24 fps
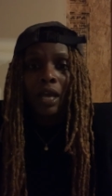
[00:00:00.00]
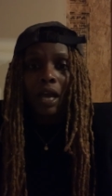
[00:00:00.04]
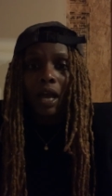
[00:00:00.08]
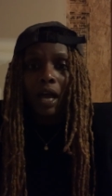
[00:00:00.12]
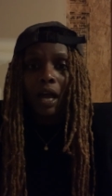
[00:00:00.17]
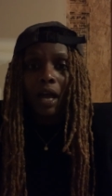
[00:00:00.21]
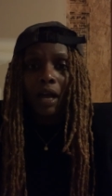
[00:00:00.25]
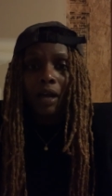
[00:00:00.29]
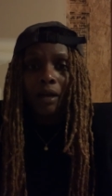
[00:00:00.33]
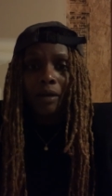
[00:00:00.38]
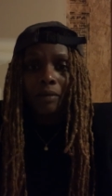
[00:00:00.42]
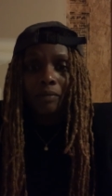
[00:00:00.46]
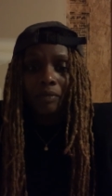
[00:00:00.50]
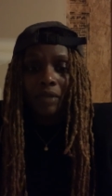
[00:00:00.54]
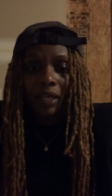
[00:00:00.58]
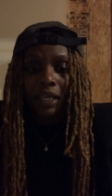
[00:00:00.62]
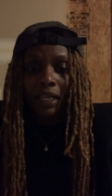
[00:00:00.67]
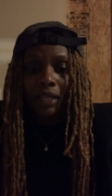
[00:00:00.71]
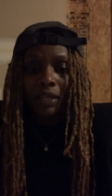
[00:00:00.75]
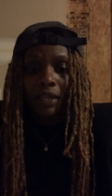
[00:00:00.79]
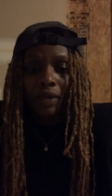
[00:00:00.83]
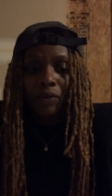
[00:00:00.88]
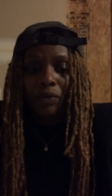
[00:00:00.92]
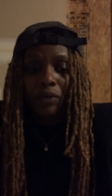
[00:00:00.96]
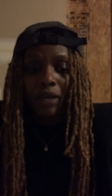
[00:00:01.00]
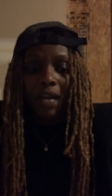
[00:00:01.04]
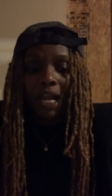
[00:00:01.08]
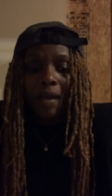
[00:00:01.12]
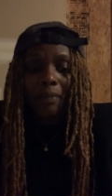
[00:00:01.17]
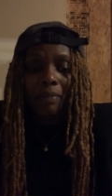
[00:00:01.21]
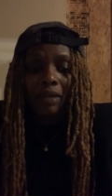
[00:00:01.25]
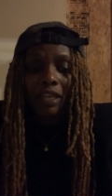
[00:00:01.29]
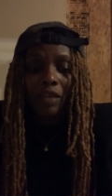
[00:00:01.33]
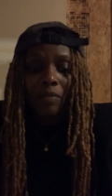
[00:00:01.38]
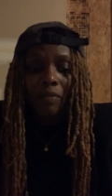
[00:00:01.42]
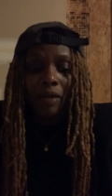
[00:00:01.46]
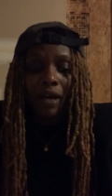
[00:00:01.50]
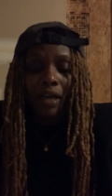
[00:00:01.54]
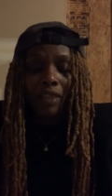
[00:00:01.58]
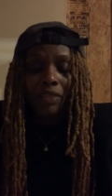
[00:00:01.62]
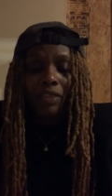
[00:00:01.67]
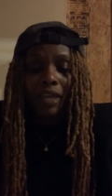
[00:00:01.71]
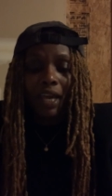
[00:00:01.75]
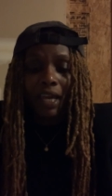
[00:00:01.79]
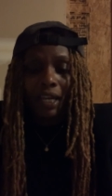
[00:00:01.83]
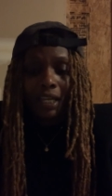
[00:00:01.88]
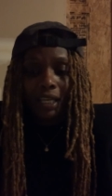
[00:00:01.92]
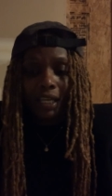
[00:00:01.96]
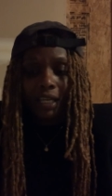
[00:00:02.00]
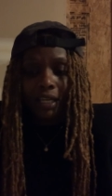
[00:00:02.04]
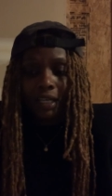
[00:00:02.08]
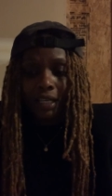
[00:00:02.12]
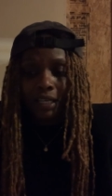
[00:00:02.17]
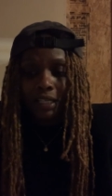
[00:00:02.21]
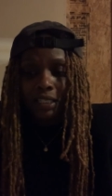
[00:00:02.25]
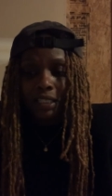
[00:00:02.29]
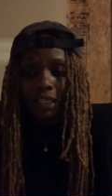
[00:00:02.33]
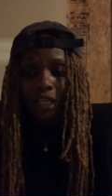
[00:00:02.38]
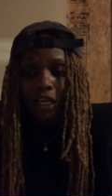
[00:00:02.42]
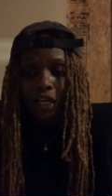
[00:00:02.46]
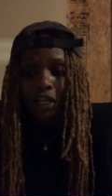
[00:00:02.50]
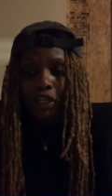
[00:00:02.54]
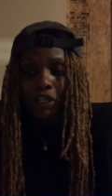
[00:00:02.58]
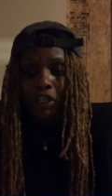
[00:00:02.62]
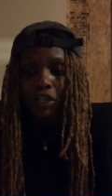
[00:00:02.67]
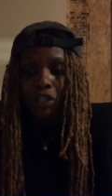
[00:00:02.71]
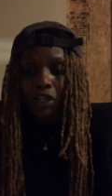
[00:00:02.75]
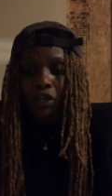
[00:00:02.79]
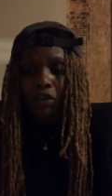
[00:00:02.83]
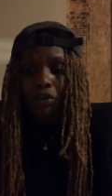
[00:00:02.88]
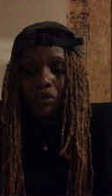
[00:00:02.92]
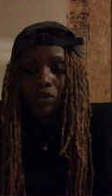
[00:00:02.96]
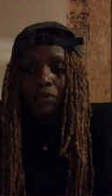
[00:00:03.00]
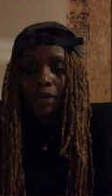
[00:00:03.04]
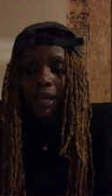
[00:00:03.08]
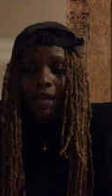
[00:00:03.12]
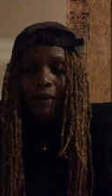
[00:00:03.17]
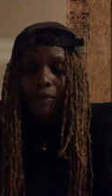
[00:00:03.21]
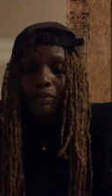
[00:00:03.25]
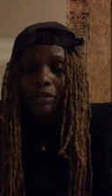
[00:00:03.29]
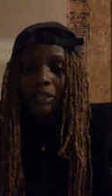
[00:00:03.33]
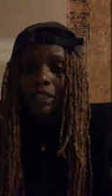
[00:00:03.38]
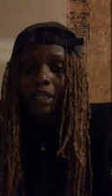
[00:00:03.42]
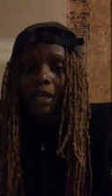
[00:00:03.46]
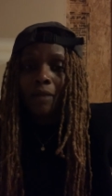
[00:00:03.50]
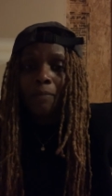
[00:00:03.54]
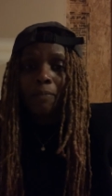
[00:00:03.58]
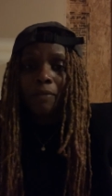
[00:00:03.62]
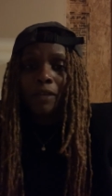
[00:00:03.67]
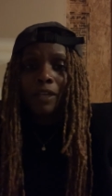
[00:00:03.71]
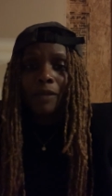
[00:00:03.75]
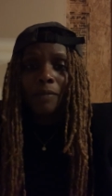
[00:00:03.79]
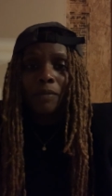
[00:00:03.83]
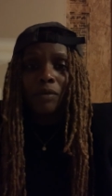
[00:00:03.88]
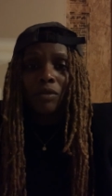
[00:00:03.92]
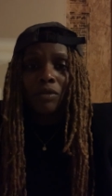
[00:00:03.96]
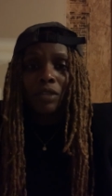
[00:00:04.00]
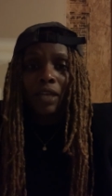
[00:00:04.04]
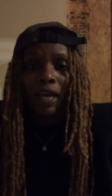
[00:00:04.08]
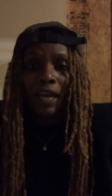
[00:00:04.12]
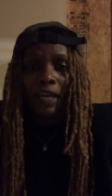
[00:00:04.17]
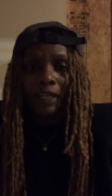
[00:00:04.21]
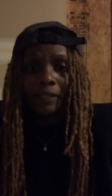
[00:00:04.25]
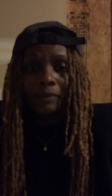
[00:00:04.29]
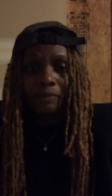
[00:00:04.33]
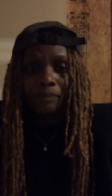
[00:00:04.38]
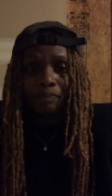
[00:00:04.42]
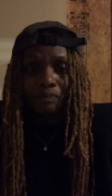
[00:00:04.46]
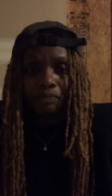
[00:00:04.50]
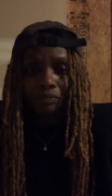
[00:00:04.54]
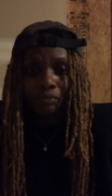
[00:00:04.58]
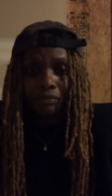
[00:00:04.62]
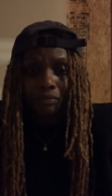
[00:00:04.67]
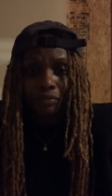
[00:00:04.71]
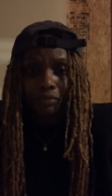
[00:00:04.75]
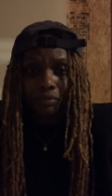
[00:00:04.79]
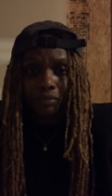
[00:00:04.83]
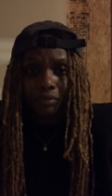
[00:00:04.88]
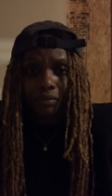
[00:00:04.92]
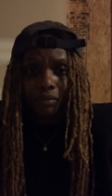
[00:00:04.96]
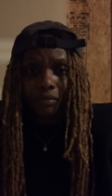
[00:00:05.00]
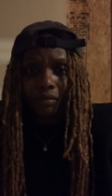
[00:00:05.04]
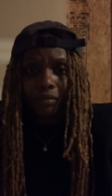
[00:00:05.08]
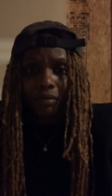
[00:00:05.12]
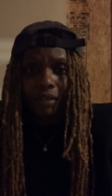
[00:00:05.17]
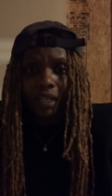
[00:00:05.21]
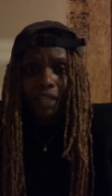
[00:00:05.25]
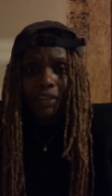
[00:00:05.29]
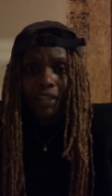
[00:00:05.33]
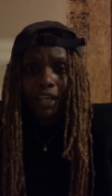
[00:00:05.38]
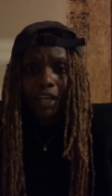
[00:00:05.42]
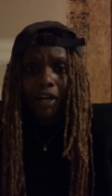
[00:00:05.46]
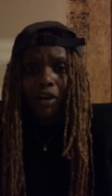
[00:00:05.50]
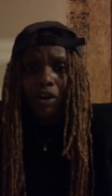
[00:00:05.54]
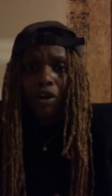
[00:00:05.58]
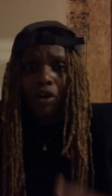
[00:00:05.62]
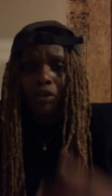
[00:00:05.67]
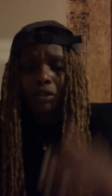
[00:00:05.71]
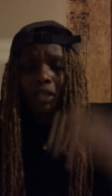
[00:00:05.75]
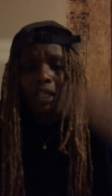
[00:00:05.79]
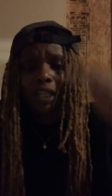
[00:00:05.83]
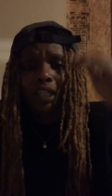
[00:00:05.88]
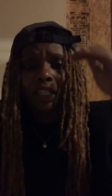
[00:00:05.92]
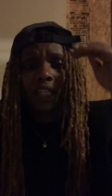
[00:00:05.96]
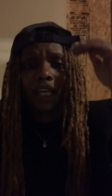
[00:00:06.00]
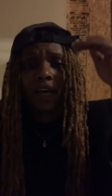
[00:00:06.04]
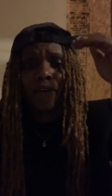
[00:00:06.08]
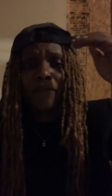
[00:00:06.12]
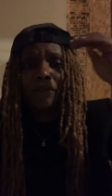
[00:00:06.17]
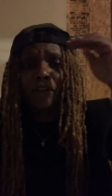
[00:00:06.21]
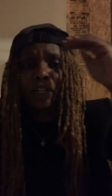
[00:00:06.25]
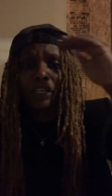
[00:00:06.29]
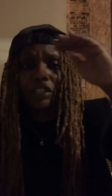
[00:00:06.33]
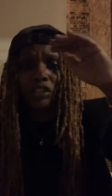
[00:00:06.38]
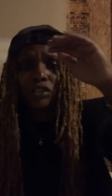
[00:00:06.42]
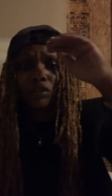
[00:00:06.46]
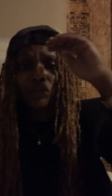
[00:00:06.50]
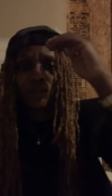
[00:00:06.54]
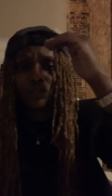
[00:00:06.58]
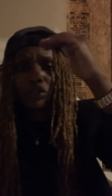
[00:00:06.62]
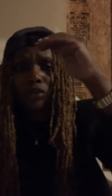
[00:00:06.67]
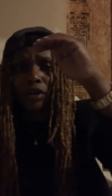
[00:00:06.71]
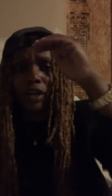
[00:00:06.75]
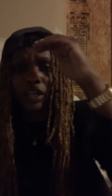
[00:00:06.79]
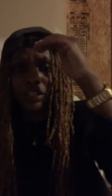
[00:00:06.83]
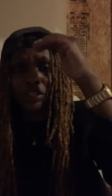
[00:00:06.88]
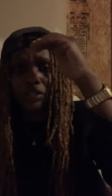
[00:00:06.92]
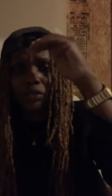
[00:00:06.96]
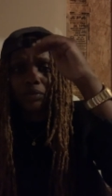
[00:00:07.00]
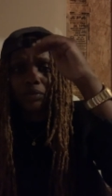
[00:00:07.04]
And what I mean by that is, you have some people that are on the level that you're trying to